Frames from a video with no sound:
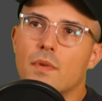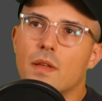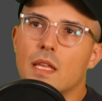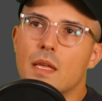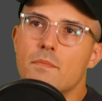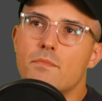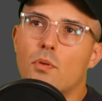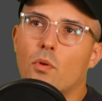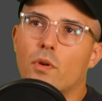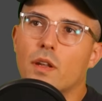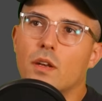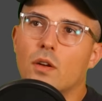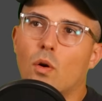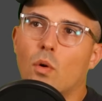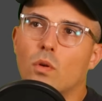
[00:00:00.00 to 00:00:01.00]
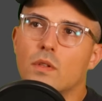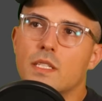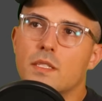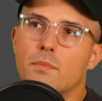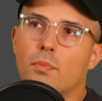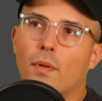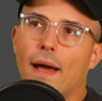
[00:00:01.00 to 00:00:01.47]
Imported
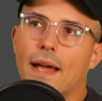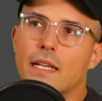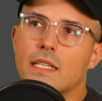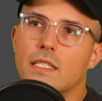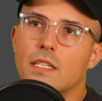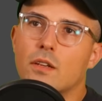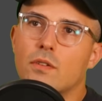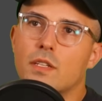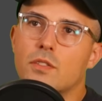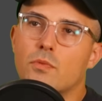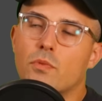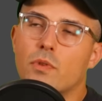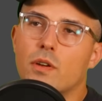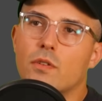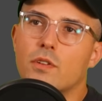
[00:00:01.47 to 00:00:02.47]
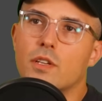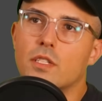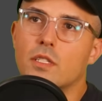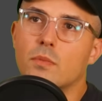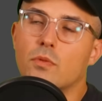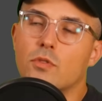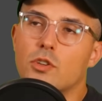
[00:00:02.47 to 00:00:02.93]
Öhlins Black Series rear
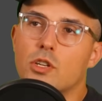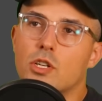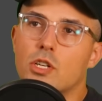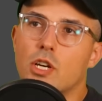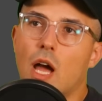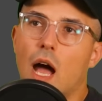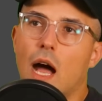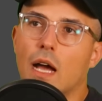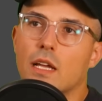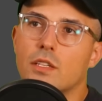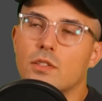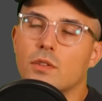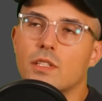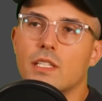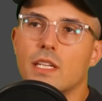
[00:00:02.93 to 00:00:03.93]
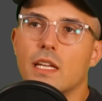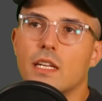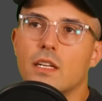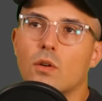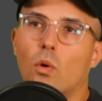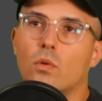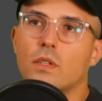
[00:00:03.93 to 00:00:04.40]
adjustable shock. So this guy
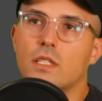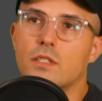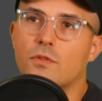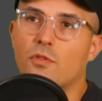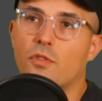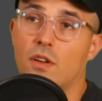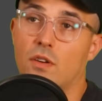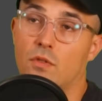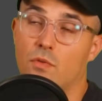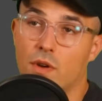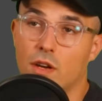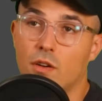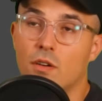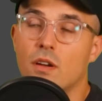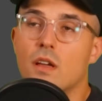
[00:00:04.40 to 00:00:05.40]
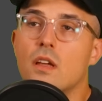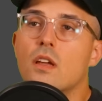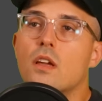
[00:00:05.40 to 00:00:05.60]
did Öhlins front and rear.